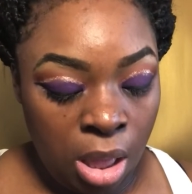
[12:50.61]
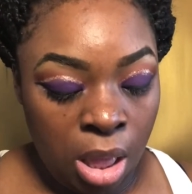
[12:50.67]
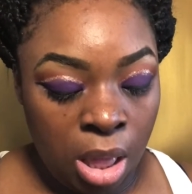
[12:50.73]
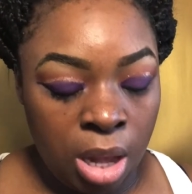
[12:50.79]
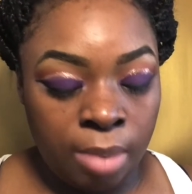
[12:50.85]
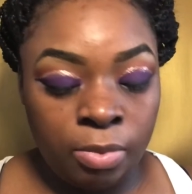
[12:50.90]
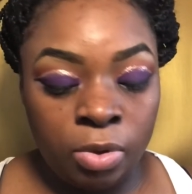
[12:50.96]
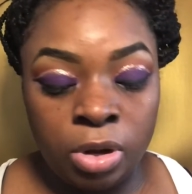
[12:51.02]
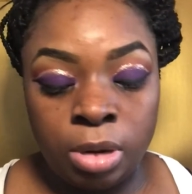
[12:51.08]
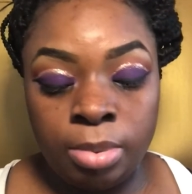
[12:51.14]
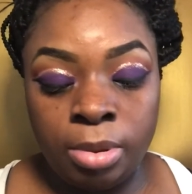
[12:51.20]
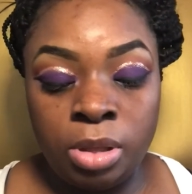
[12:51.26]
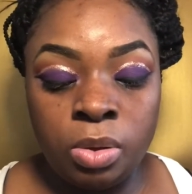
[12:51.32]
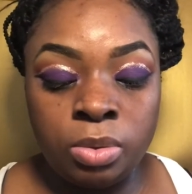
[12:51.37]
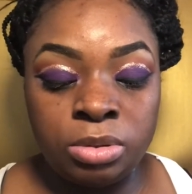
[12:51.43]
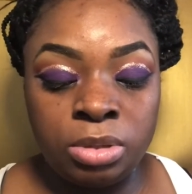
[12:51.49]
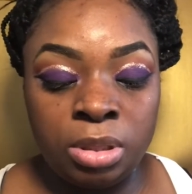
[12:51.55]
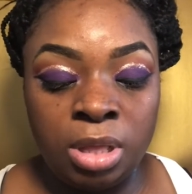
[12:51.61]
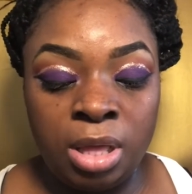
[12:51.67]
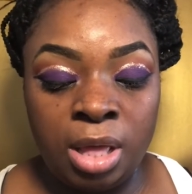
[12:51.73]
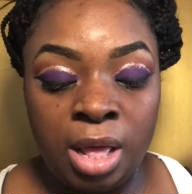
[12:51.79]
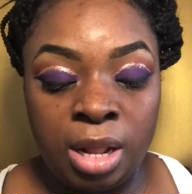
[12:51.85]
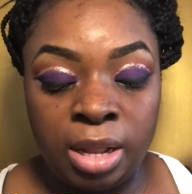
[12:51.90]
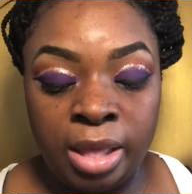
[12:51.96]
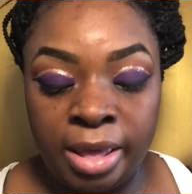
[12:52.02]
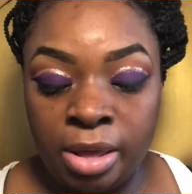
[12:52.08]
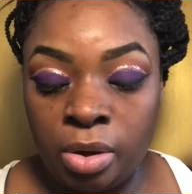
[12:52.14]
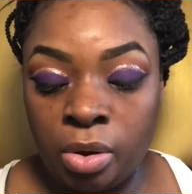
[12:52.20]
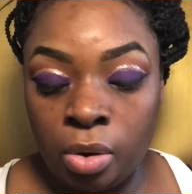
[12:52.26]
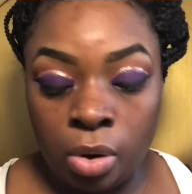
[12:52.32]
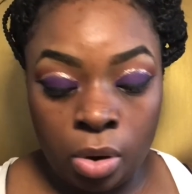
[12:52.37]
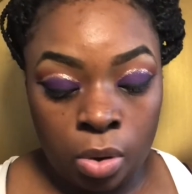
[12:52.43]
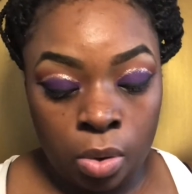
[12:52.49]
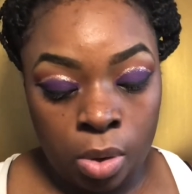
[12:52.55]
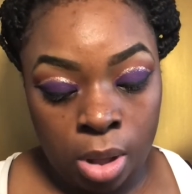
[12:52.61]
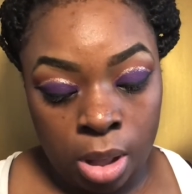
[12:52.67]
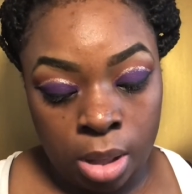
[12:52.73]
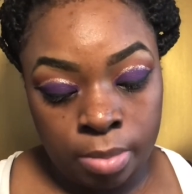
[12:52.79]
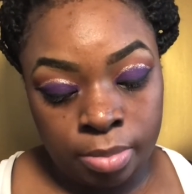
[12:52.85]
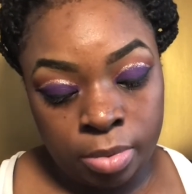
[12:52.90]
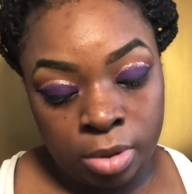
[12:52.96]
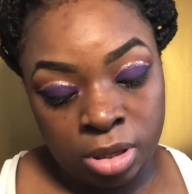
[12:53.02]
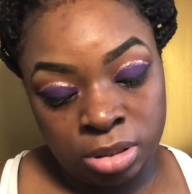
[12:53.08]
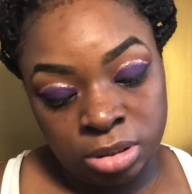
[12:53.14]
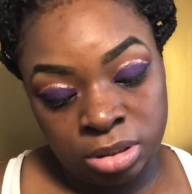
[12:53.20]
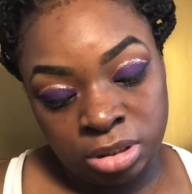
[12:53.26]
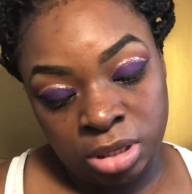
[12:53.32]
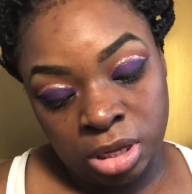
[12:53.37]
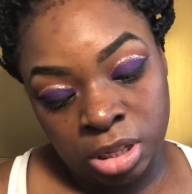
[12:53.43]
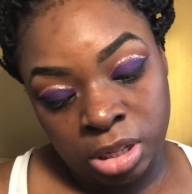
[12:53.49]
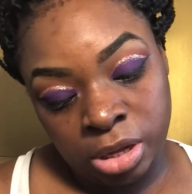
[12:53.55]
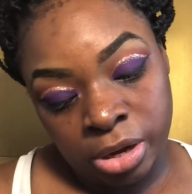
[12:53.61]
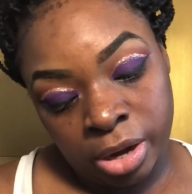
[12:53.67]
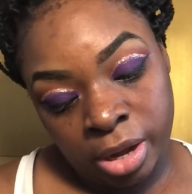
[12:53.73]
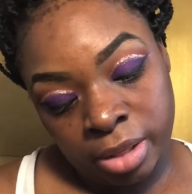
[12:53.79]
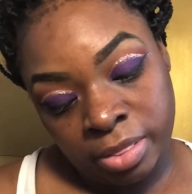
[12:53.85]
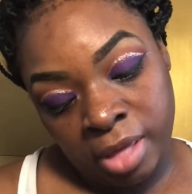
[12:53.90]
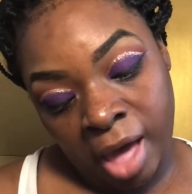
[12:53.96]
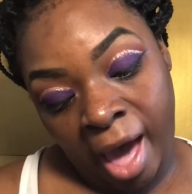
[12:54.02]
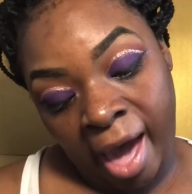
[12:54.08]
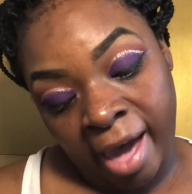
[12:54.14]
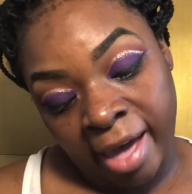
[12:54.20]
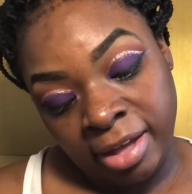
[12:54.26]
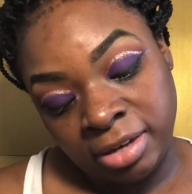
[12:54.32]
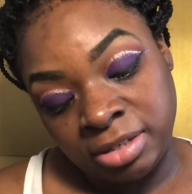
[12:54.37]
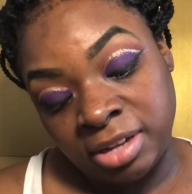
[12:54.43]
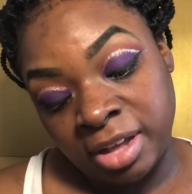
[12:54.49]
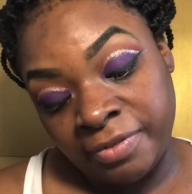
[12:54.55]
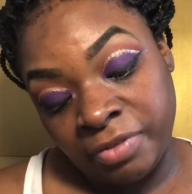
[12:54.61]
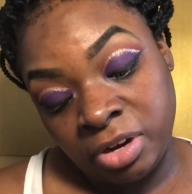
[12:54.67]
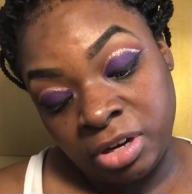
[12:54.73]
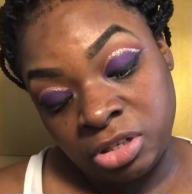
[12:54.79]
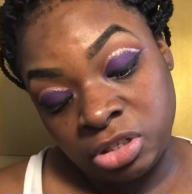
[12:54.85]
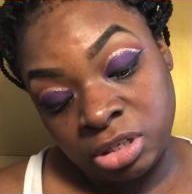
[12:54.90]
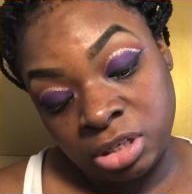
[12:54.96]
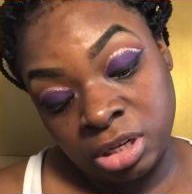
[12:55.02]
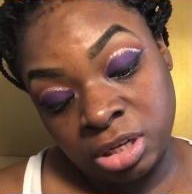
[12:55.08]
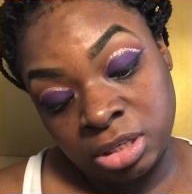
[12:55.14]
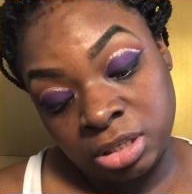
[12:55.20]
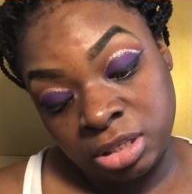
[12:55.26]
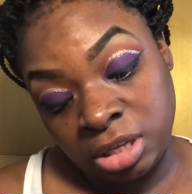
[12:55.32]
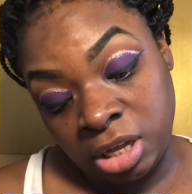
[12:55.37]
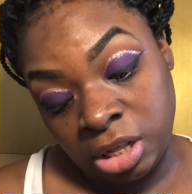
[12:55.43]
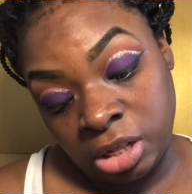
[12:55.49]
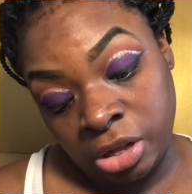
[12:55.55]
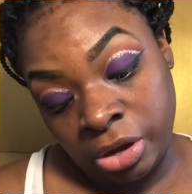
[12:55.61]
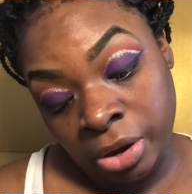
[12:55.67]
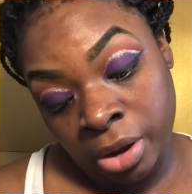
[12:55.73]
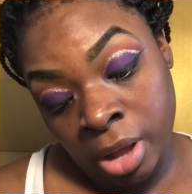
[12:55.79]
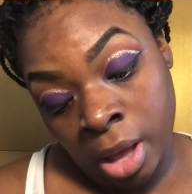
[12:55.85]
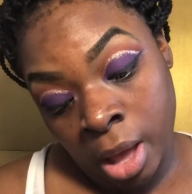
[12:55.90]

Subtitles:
And I'm going to be using the LA Girl concealer, the high definition concealer.